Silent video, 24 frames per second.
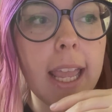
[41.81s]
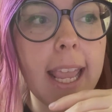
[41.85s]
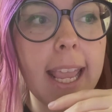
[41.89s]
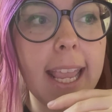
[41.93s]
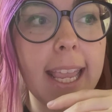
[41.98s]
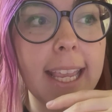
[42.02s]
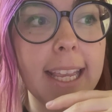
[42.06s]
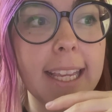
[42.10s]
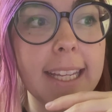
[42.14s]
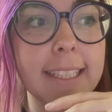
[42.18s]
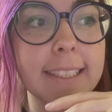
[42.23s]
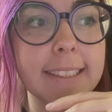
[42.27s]

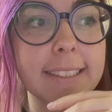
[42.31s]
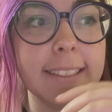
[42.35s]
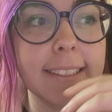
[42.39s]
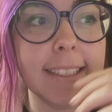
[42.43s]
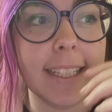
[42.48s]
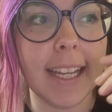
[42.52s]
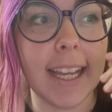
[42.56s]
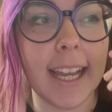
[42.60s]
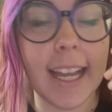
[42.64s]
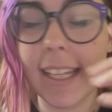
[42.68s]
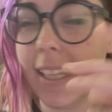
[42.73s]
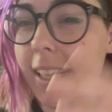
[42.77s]
and
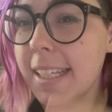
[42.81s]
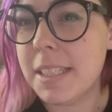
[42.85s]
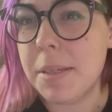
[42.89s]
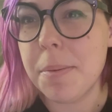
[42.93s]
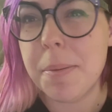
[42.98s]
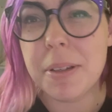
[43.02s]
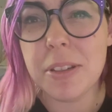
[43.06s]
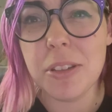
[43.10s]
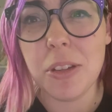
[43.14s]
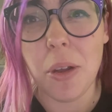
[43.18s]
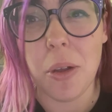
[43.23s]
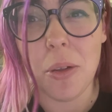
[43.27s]
I like to
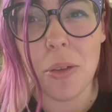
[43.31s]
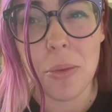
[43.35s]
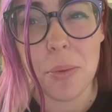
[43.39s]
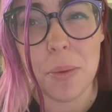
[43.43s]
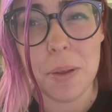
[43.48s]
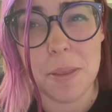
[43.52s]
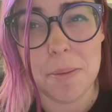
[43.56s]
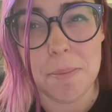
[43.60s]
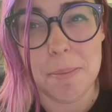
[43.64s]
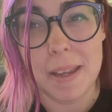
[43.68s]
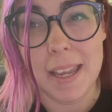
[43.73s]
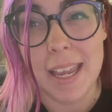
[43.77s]
bring dolls
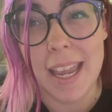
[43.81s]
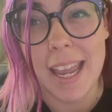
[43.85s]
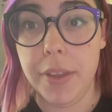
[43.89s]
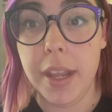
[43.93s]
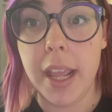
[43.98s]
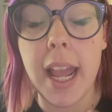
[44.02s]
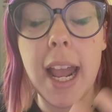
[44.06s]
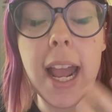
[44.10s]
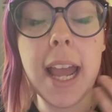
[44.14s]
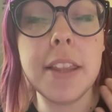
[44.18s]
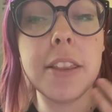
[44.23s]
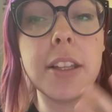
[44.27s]
with me.
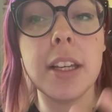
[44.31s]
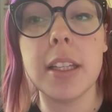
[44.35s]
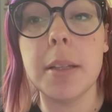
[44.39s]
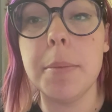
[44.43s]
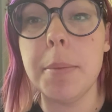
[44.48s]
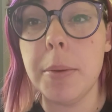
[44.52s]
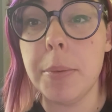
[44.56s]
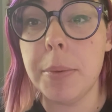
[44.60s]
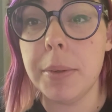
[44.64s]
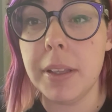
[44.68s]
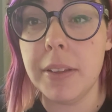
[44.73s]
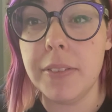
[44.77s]
I thought it'd
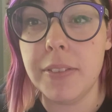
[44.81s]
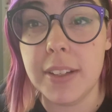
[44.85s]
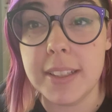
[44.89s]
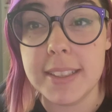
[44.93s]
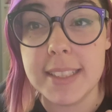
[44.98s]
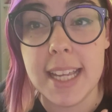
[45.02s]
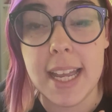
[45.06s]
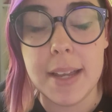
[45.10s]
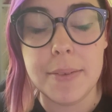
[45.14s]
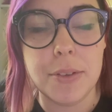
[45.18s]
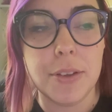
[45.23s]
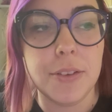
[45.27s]
be really fun
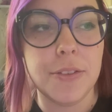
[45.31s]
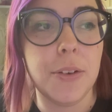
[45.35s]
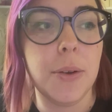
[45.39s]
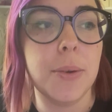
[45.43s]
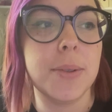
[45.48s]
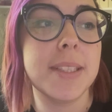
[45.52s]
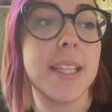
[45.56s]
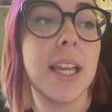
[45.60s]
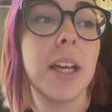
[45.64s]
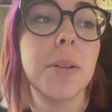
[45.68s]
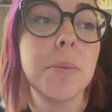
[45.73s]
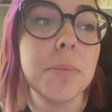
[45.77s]
to have you
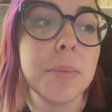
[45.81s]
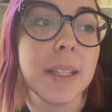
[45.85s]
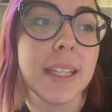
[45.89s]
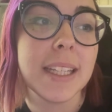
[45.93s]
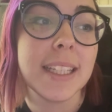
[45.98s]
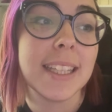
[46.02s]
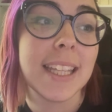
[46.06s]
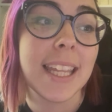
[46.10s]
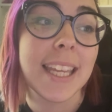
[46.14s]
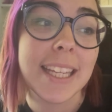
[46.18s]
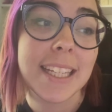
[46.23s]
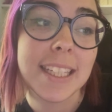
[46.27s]
folks help me
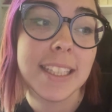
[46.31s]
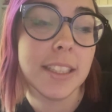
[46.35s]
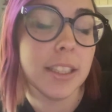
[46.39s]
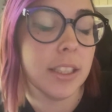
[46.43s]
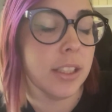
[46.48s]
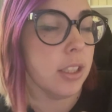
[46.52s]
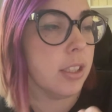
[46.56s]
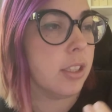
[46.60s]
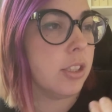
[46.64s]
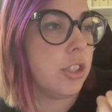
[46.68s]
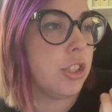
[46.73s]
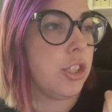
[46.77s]
like
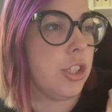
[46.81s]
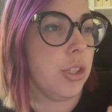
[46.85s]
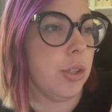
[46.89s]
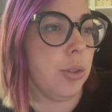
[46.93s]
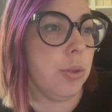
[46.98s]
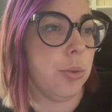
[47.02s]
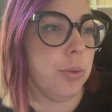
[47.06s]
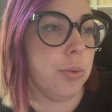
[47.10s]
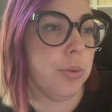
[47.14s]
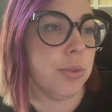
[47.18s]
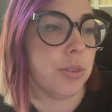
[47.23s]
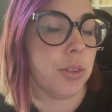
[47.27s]

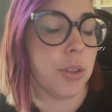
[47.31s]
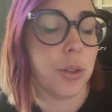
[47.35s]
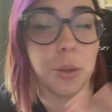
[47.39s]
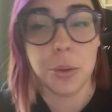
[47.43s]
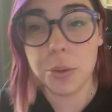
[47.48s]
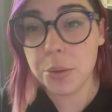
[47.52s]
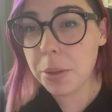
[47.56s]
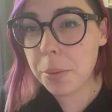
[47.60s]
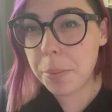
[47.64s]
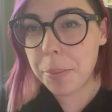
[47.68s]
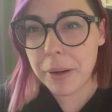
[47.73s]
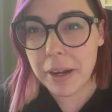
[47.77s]
choose
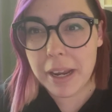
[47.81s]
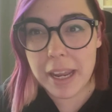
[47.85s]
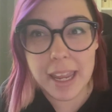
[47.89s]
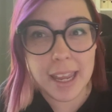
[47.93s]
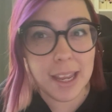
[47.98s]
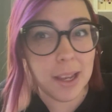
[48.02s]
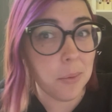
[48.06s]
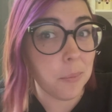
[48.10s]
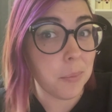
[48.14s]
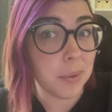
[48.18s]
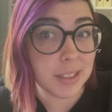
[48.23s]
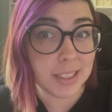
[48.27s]
who to
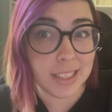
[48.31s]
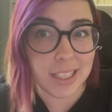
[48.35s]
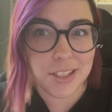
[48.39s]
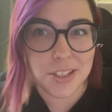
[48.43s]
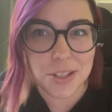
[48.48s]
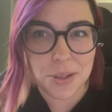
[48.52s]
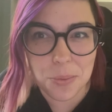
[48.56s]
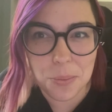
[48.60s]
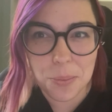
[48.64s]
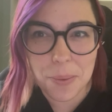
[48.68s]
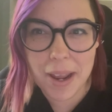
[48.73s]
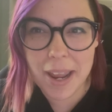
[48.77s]
bring, what they
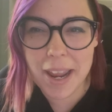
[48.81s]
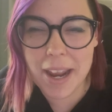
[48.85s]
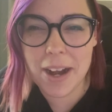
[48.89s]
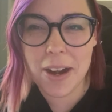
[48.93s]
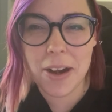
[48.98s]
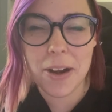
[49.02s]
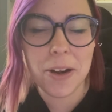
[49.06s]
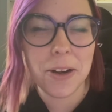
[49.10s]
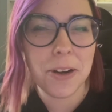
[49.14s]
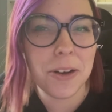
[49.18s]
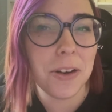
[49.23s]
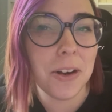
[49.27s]
should
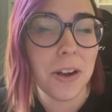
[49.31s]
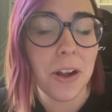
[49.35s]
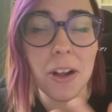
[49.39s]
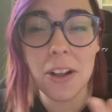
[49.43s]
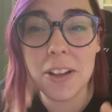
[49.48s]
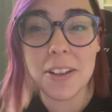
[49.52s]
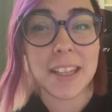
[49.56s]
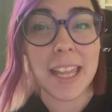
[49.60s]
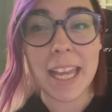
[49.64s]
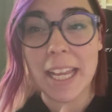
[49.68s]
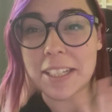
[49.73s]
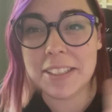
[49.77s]
wear,
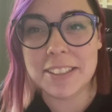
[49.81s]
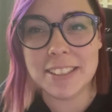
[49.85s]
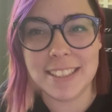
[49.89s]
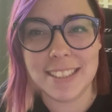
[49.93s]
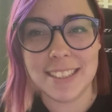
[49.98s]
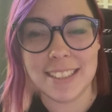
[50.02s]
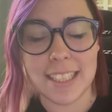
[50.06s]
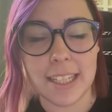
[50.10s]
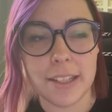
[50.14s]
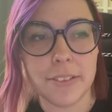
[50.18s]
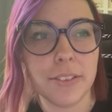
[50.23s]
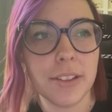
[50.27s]
all that good
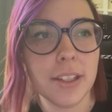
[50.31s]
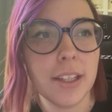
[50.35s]
stuff.